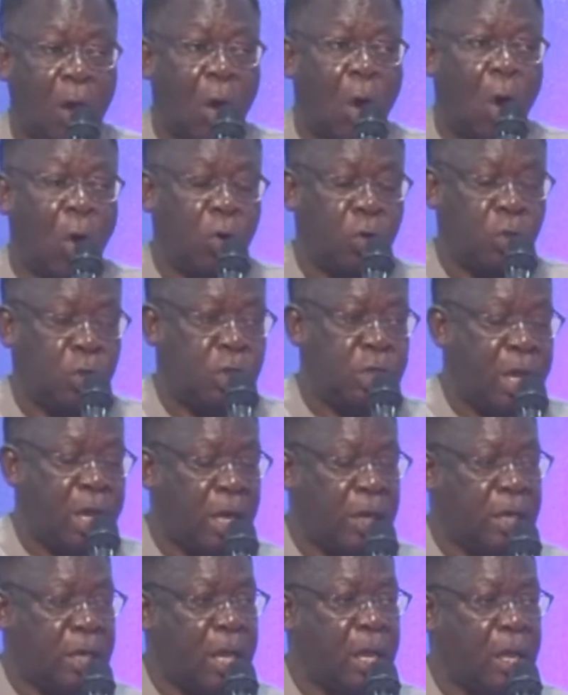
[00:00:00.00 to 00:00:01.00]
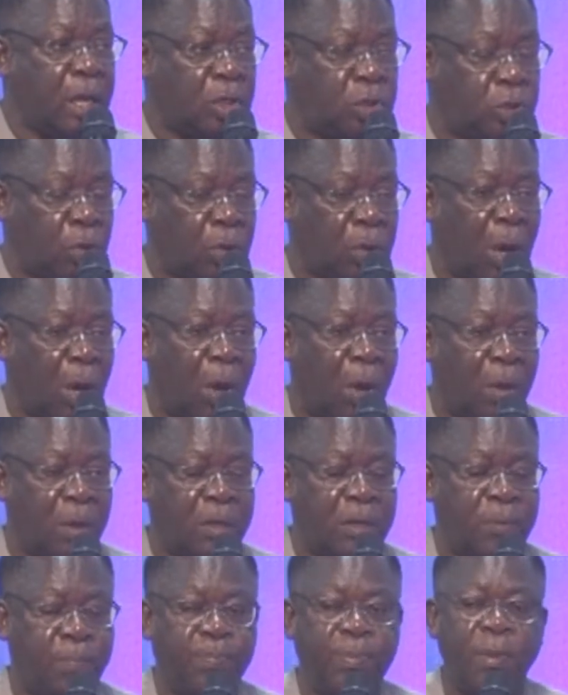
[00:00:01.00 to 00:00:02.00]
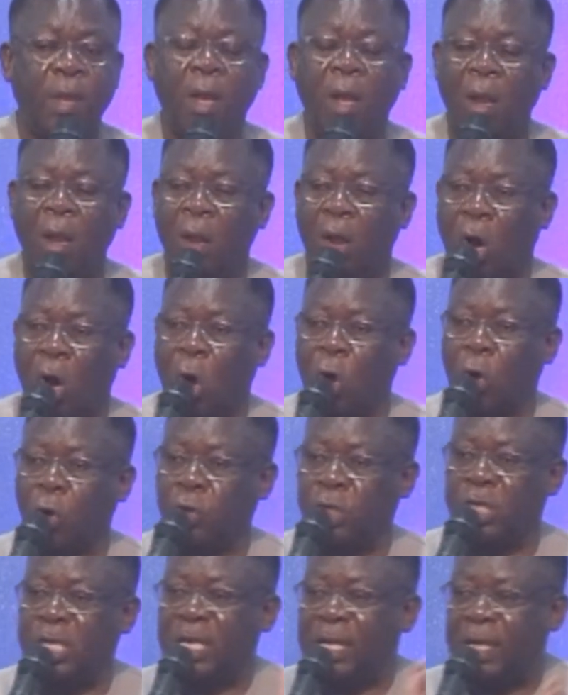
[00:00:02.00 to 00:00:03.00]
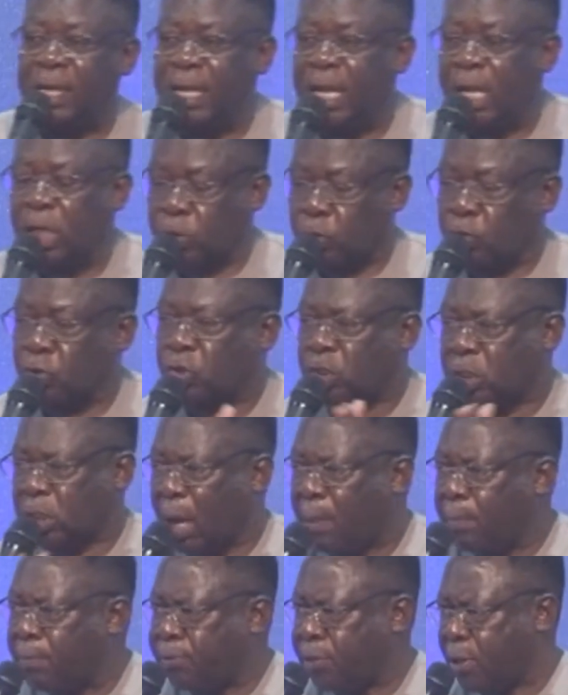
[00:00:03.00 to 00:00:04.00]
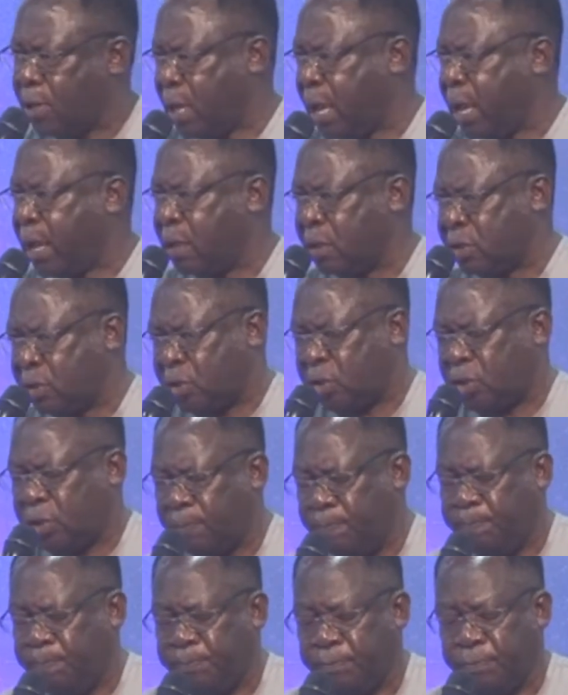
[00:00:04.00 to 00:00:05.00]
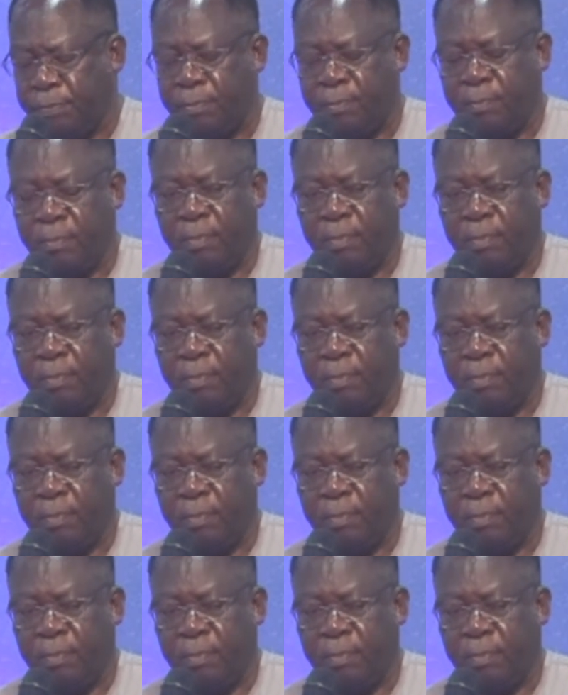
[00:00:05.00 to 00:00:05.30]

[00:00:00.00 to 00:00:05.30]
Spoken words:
or yielding to God or yielding to something else.